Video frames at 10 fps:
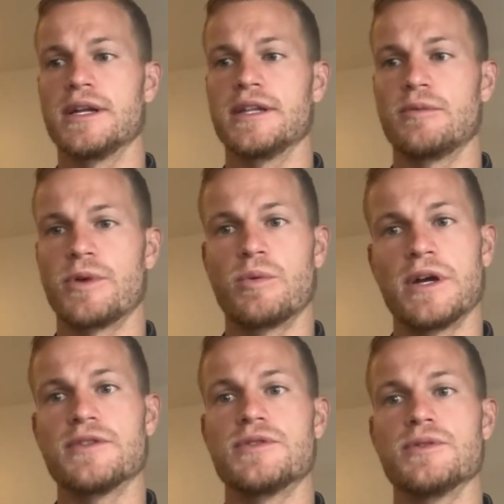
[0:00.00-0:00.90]
And then we
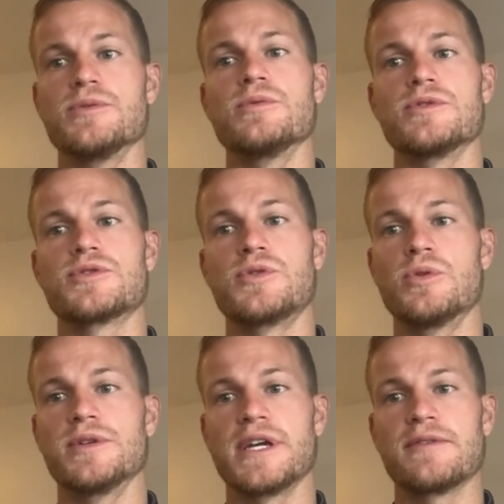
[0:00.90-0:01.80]
went to
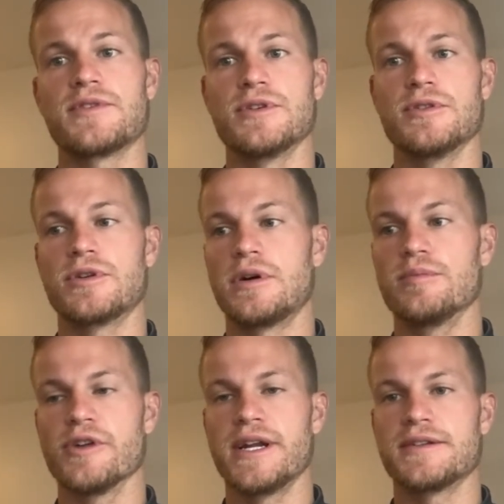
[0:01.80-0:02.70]
school in the afternoon called
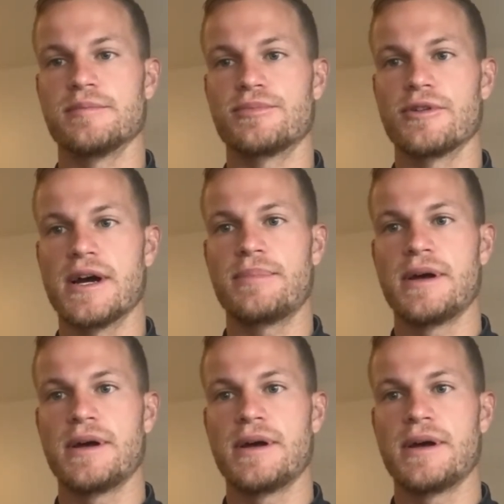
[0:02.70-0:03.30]
Bradenton Prep.